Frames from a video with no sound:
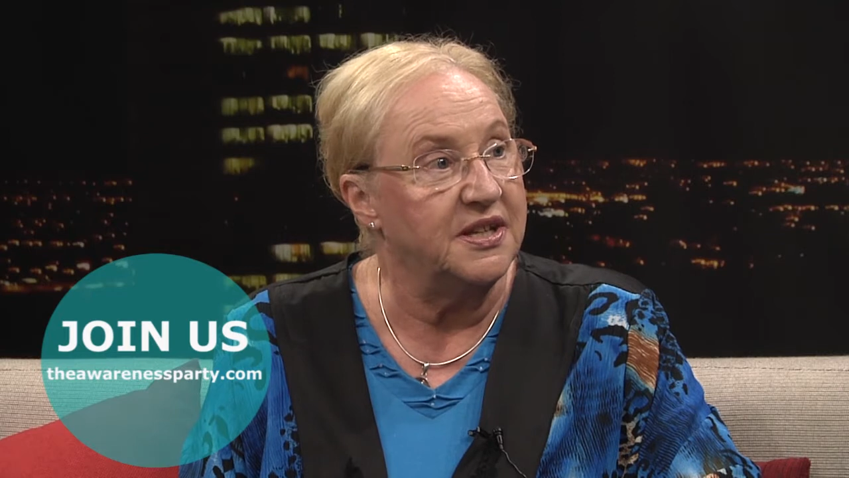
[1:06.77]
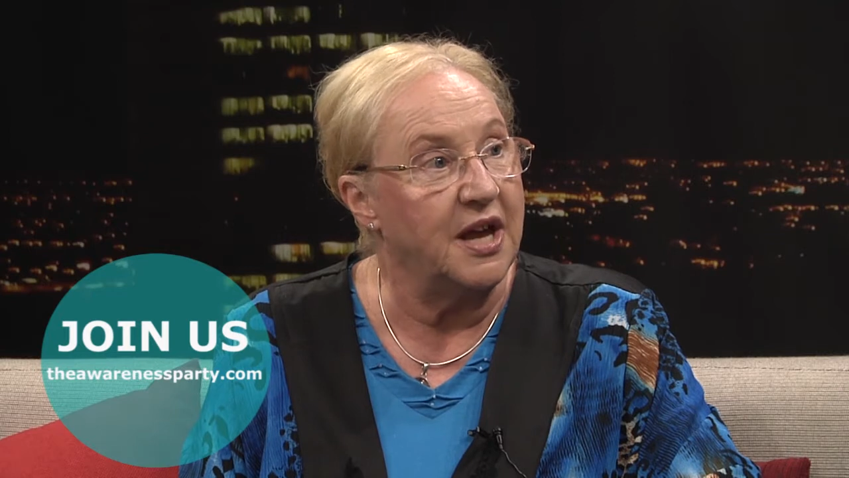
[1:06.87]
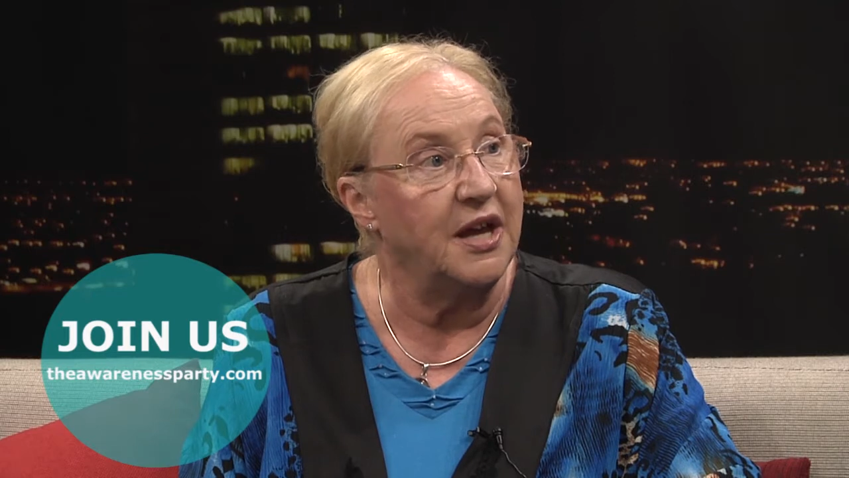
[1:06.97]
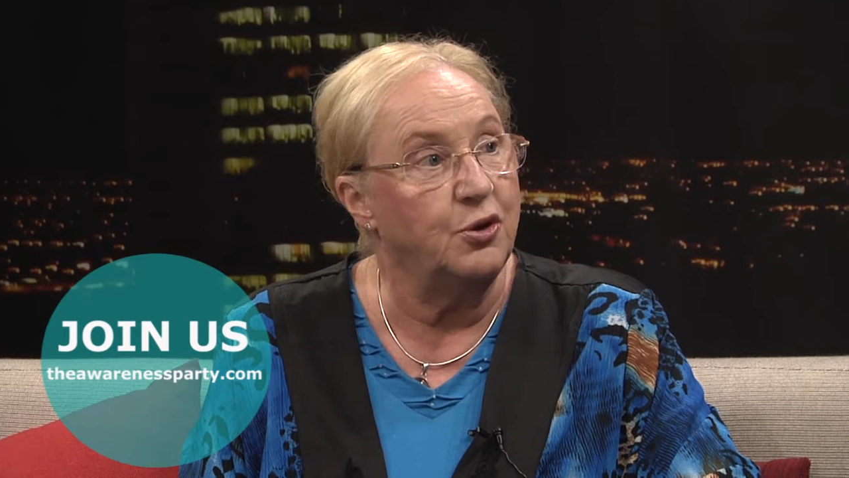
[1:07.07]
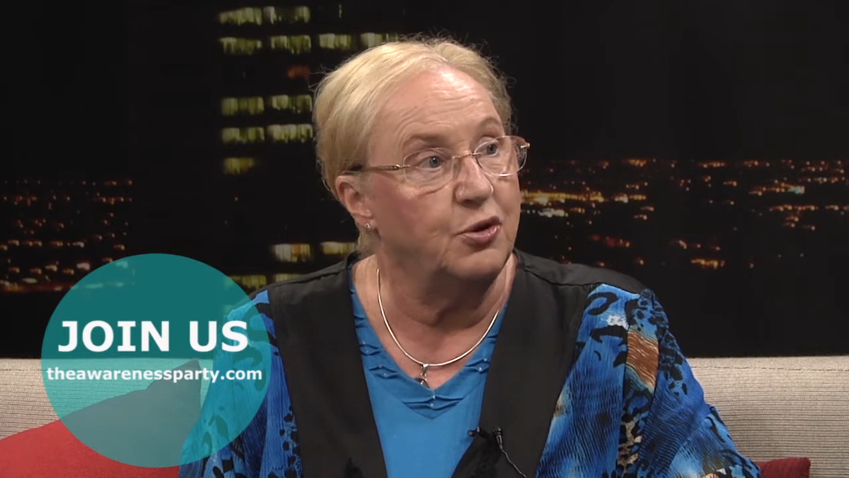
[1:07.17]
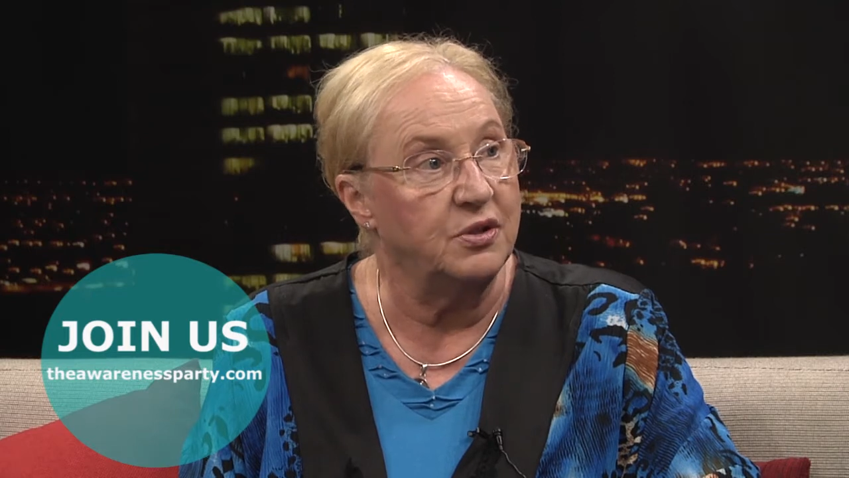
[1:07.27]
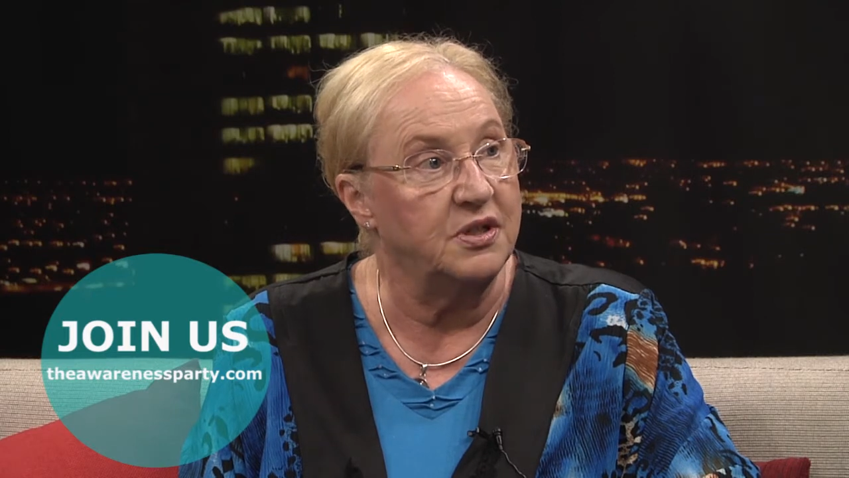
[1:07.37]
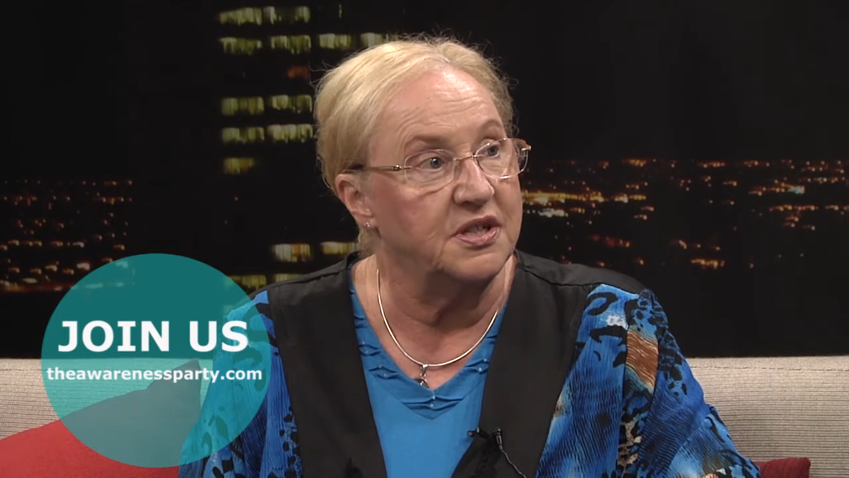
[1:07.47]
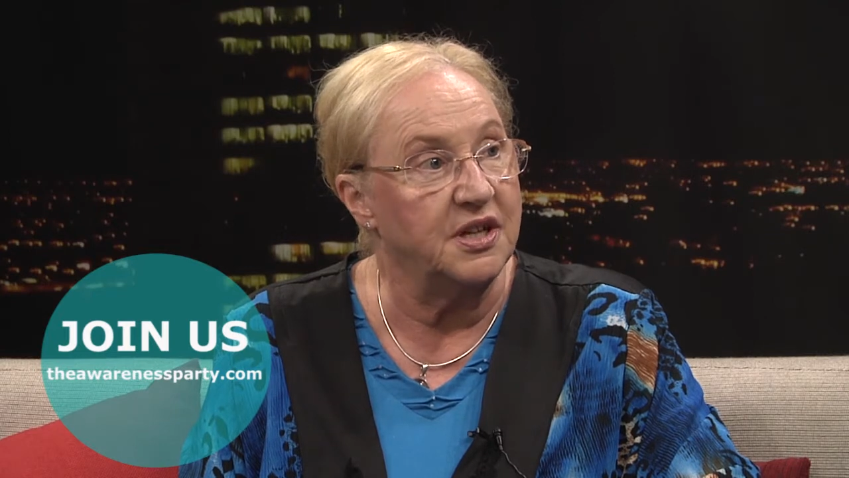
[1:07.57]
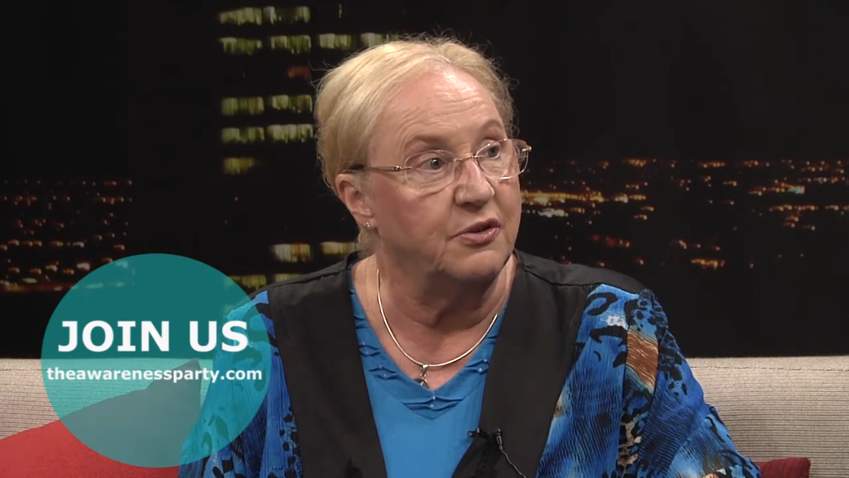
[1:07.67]
that I
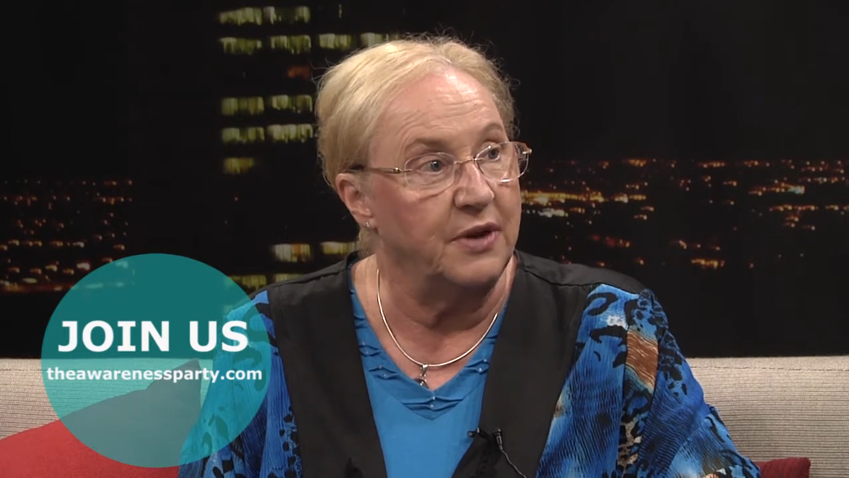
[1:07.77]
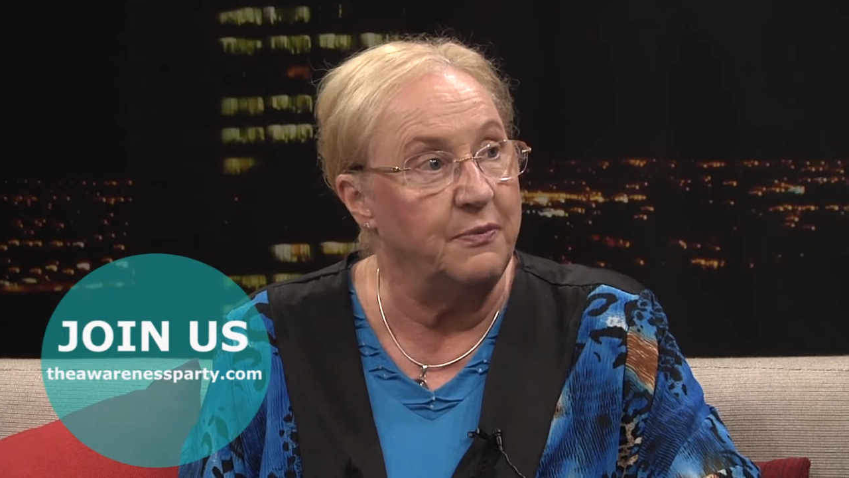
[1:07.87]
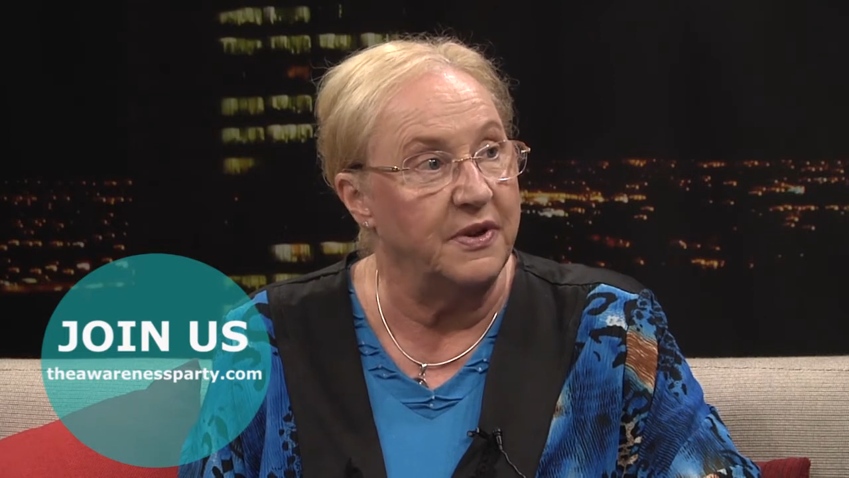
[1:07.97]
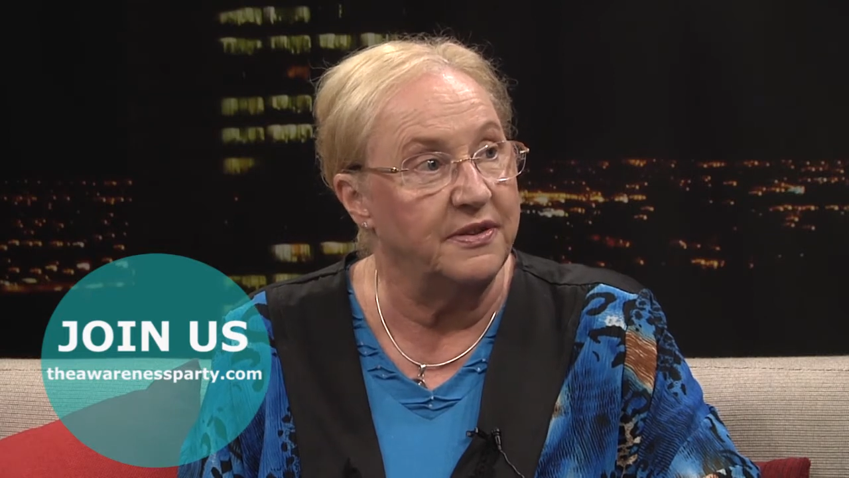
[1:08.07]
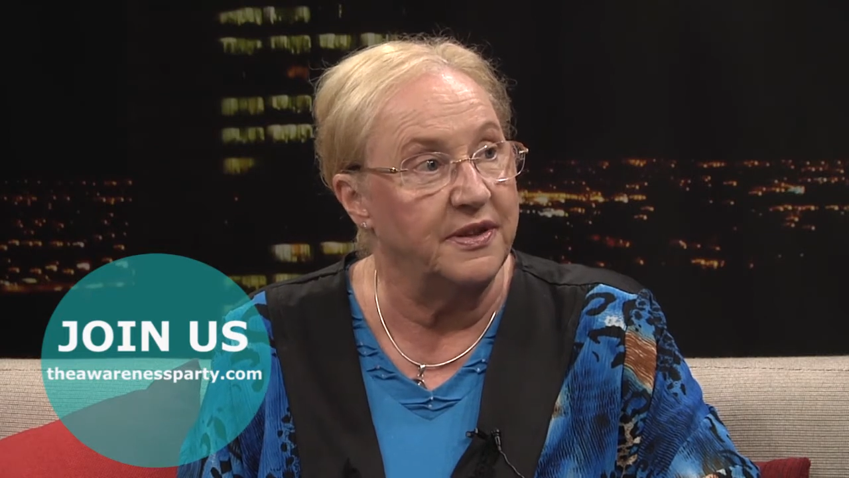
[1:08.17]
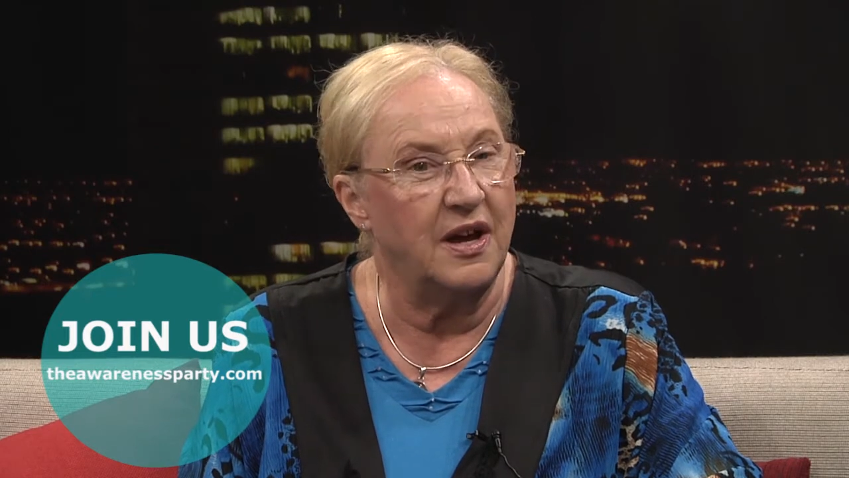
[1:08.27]
couldn't agree with.